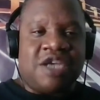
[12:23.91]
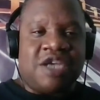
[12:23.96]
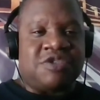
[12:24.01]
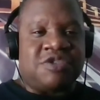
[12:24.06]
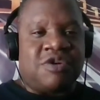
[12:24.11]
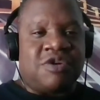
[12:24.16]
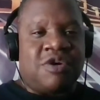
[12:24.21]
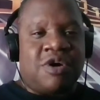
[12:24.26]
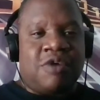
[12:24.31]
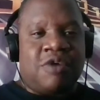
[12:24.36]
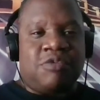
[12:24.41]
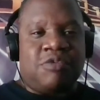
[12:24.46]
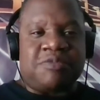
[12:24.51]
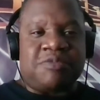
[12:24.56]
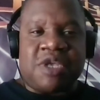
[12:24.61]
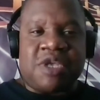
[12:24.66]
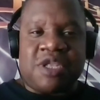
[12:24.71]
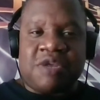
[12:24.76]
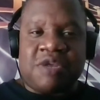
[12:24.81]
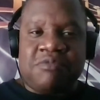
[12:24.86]
used to always
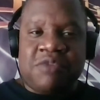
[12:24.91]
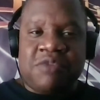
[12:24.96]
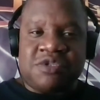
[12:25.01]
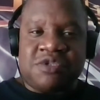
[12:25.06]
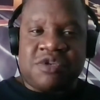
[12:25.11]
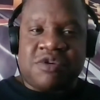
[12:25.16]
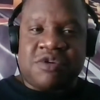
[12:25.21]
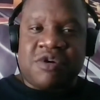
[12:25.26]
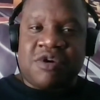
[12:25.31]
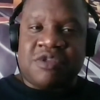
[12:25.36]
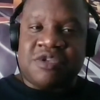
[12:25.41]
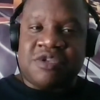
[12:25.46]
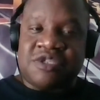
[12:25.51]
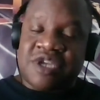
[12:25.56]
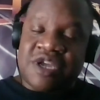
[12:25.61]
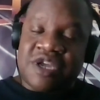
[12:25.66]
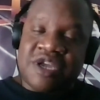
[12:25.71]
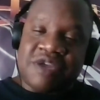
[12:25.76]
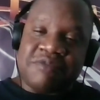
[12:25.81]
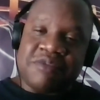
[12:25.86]
play their music all the
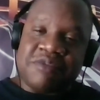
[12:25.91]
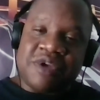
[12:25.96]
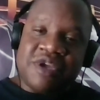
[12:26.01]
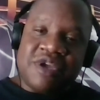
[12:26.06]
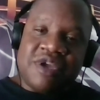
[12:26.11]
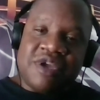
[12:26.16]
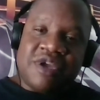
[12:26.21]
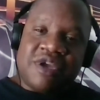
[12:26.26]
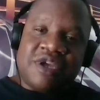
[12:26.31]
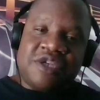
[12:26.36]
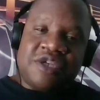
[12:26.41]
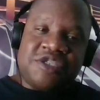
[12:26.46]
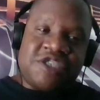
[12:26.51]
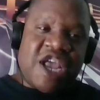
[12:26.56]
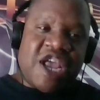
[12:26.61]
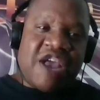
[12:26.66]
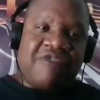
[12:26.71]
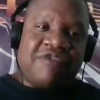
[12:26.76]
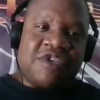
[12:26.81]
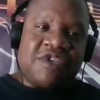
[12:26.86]
time.
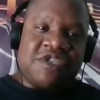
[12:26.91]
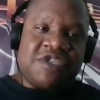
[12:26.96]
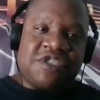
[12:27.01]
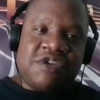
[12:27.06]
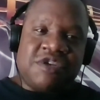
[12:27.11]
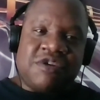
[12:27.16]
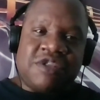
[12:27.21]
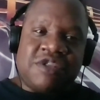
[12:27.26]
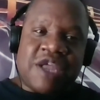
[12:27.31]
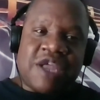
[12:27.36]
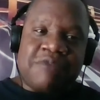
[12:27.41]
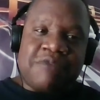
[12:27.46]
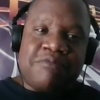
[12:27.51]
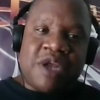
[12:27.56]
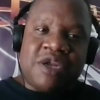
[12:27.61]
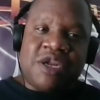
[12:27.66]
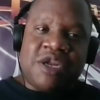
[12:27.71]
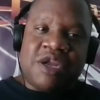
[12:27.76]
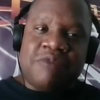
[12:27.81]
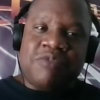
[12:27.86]
Shaft is still like
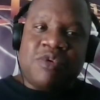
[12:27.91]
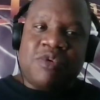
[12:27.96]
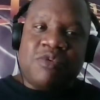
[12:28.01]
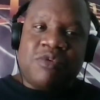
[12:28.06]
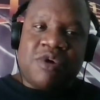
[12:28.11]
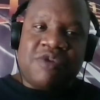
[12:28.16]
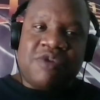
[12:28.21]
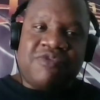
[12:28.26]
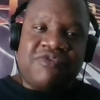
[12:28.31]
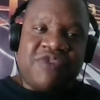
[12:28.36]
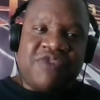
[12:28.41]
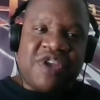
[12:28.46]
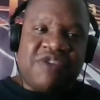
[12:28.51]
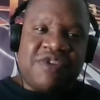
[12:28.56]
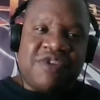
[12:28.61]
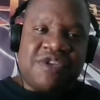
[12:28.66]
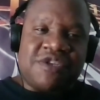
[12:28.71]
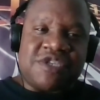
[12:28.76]
my number one favorite